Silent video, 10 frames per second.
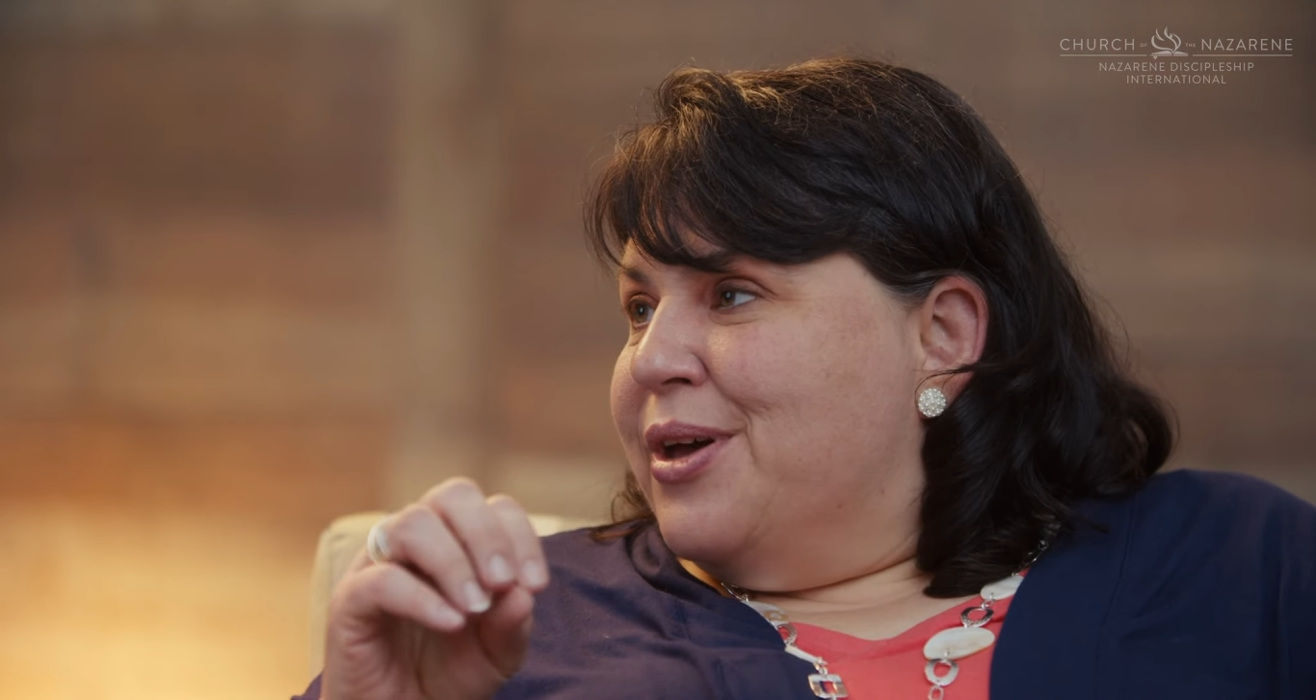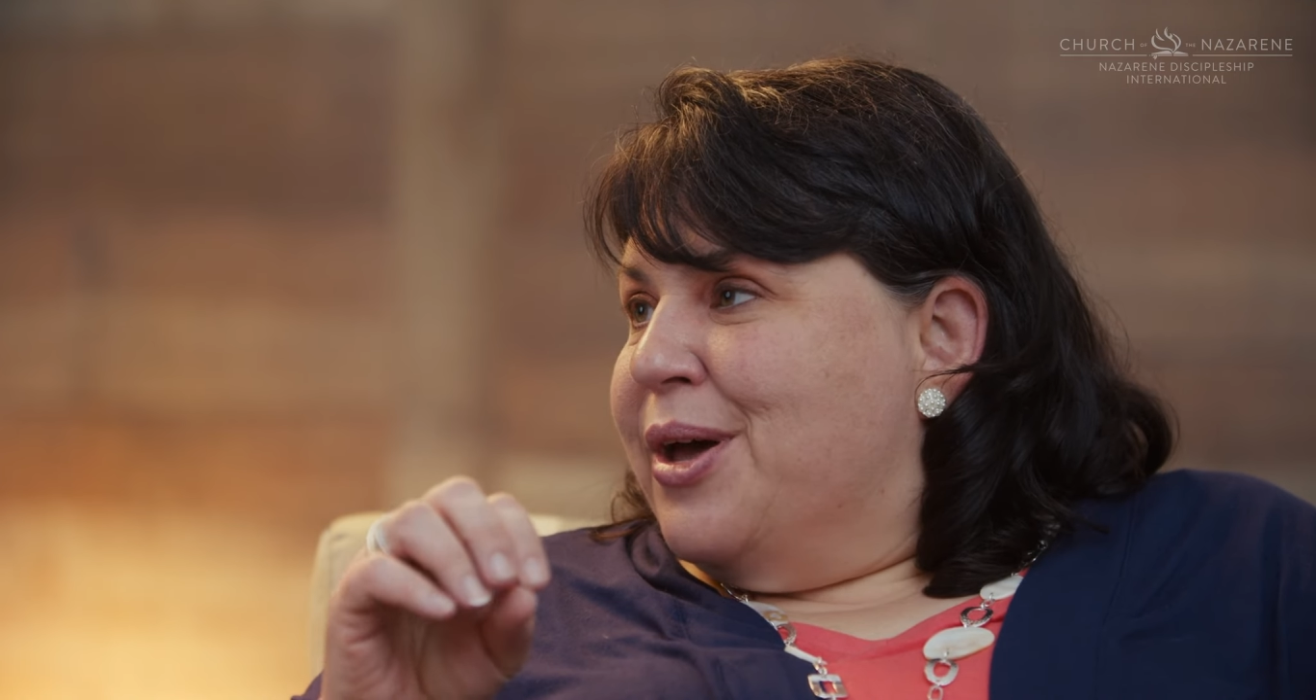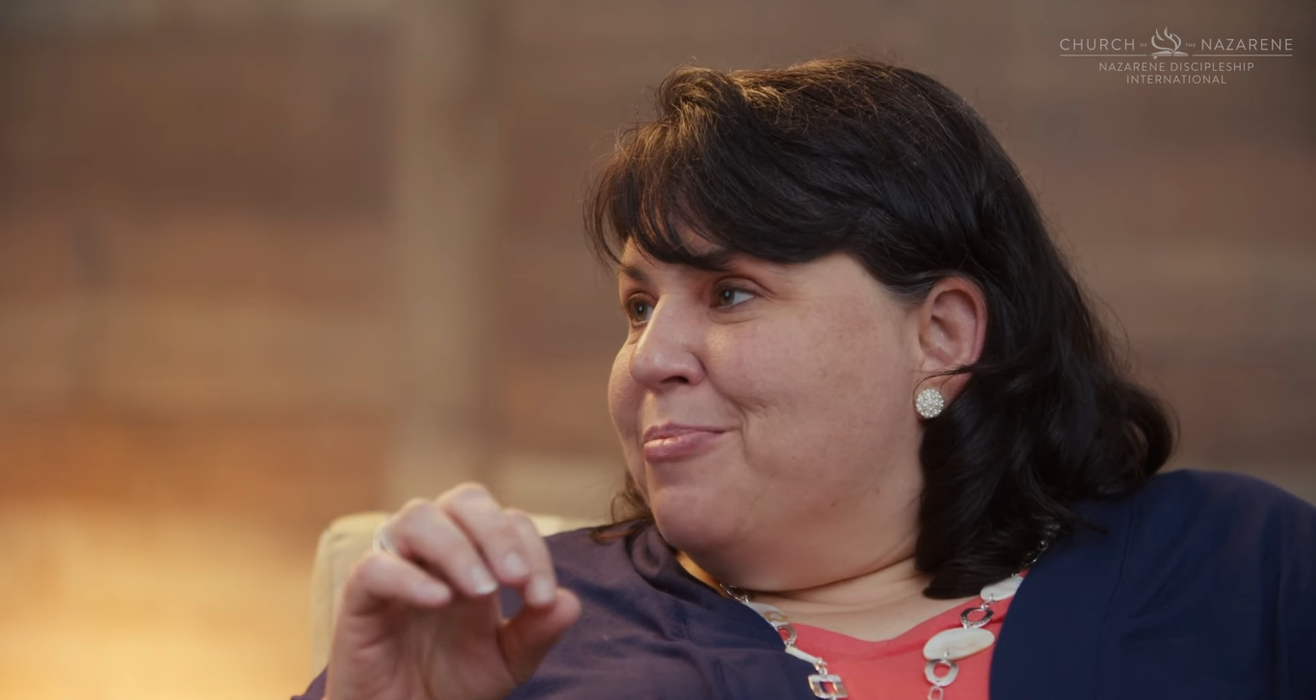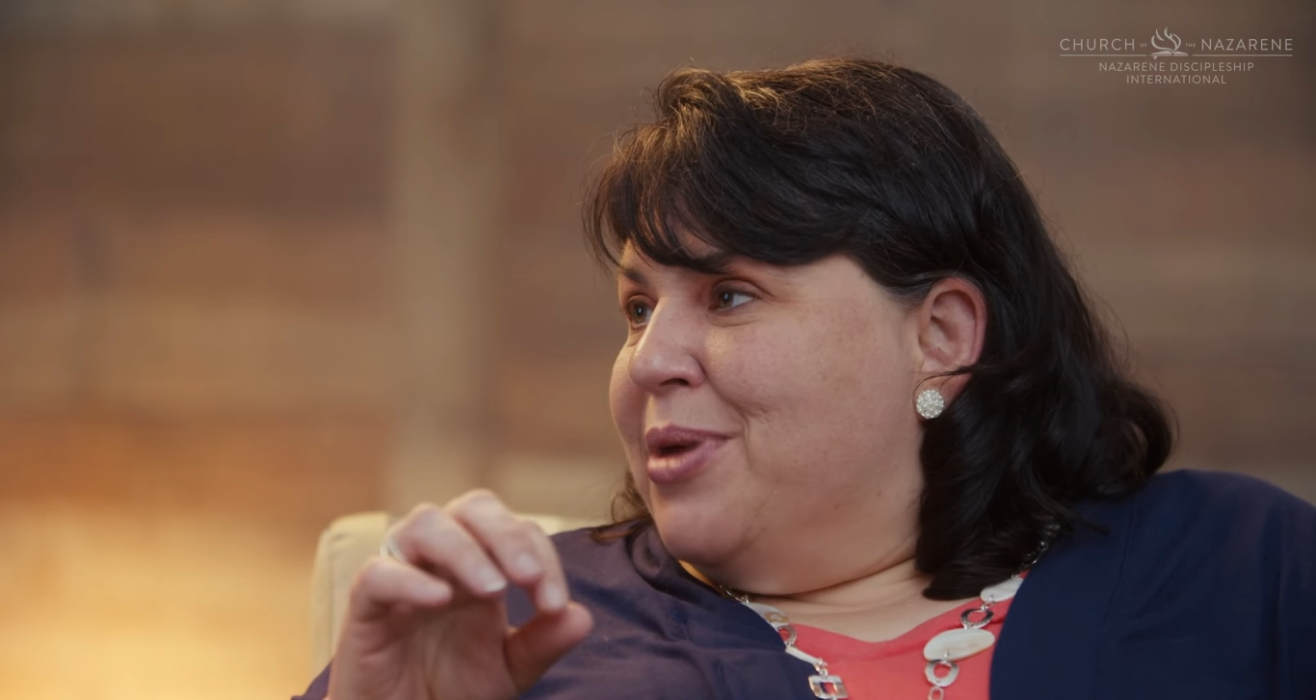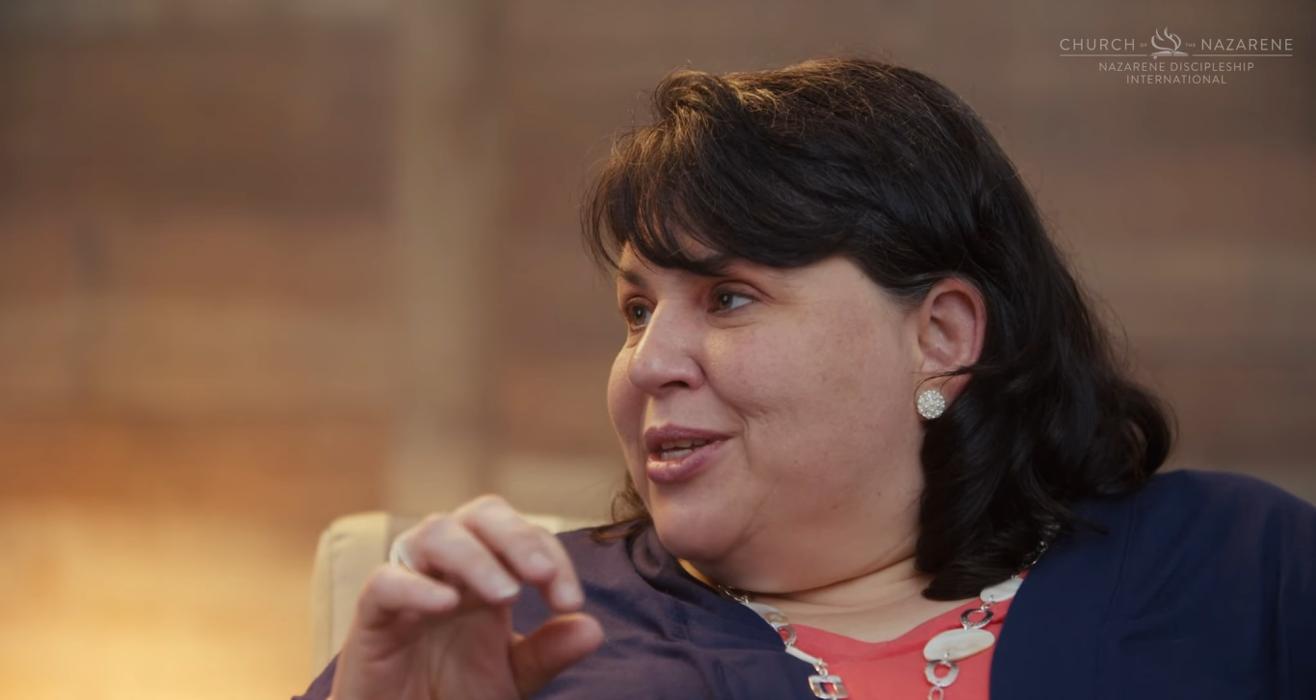
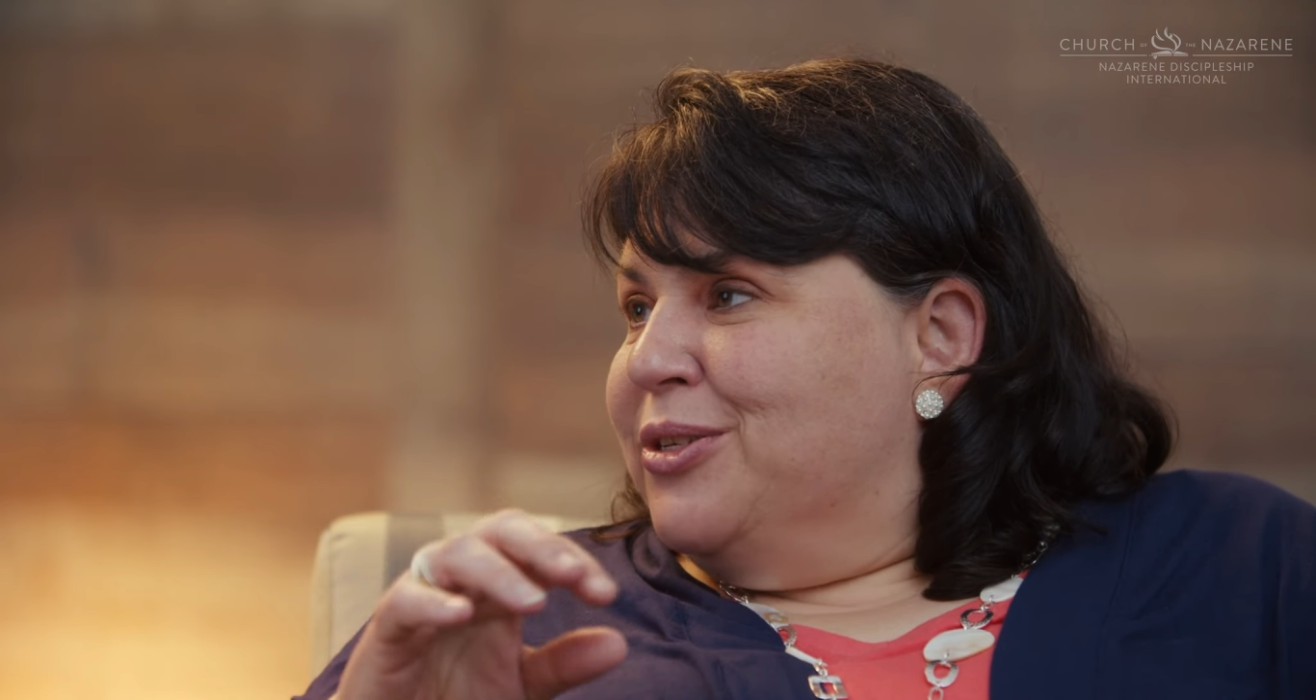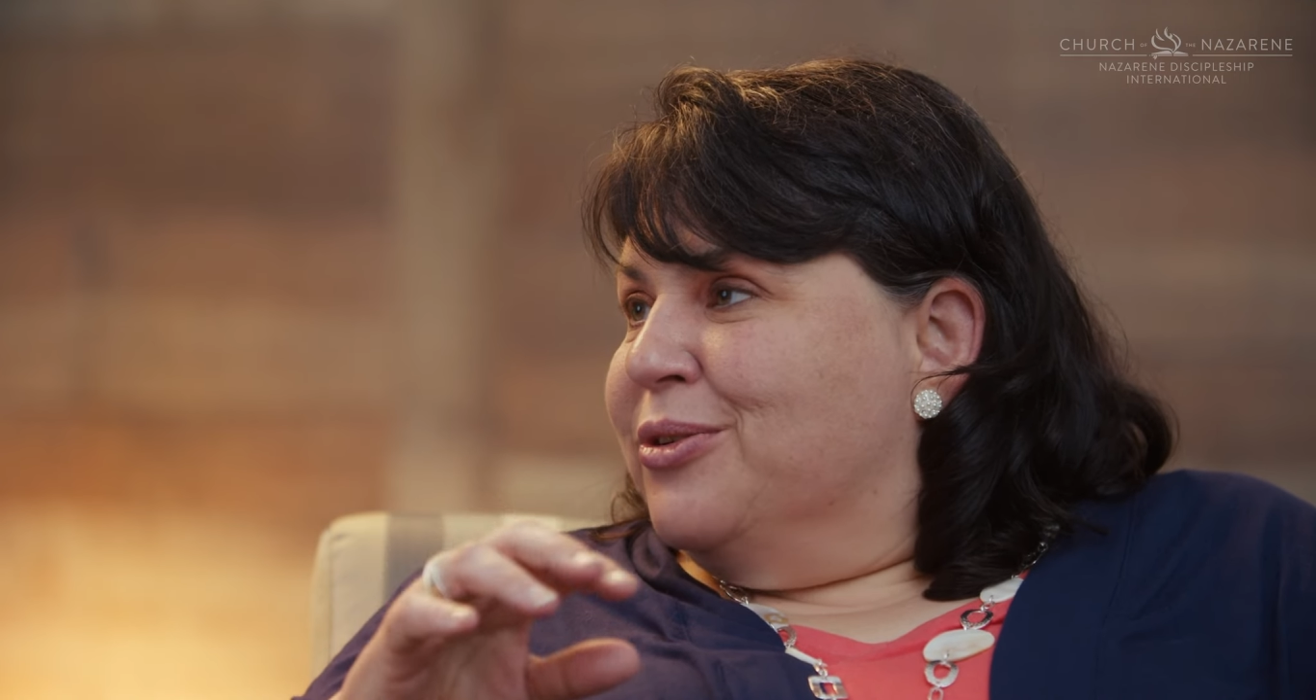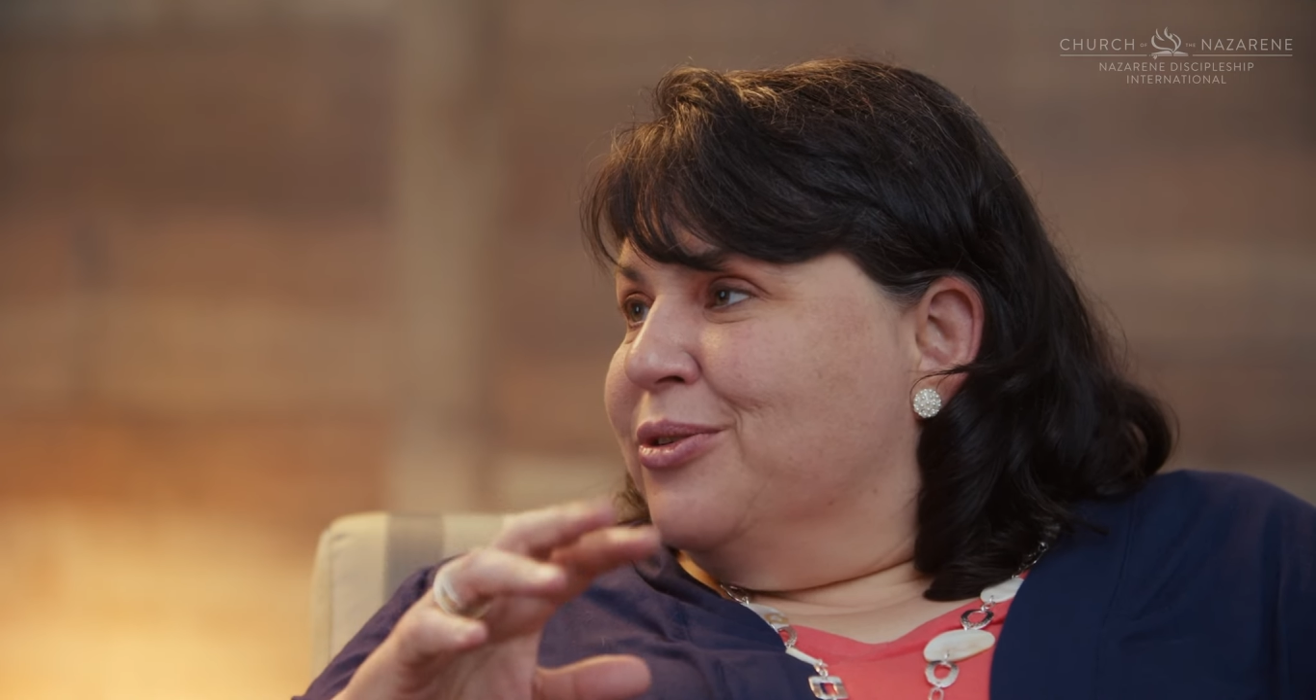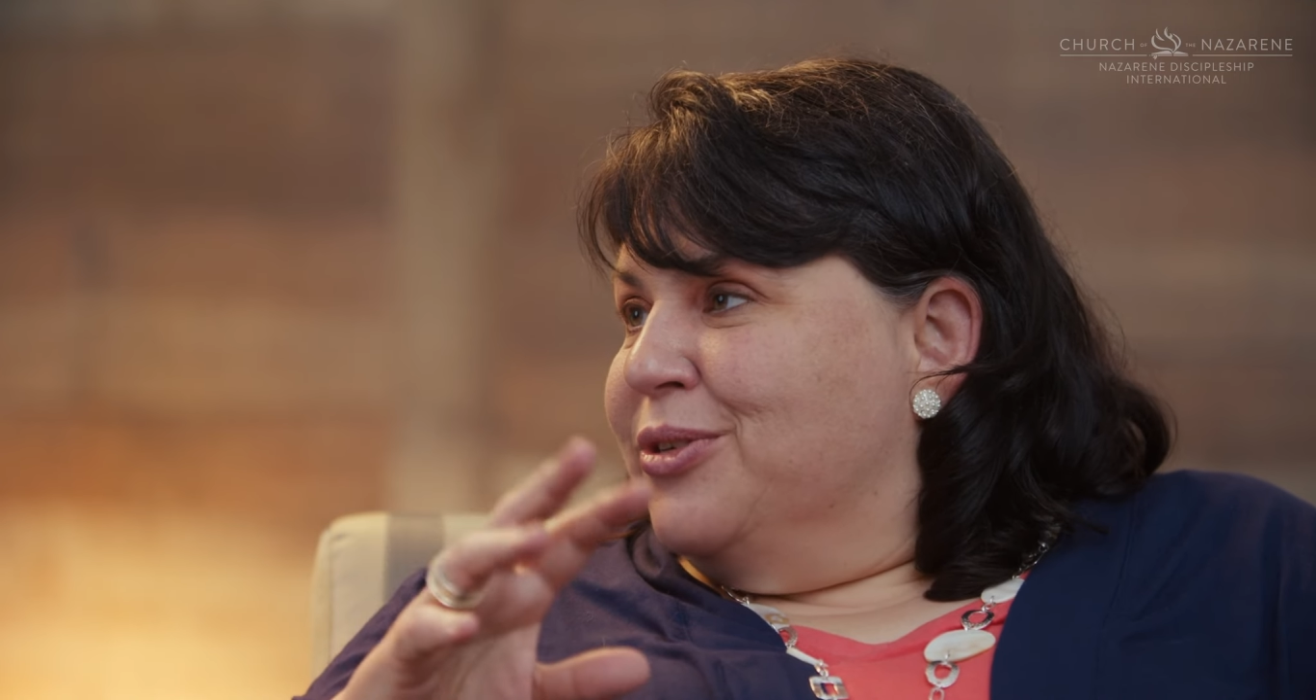a mental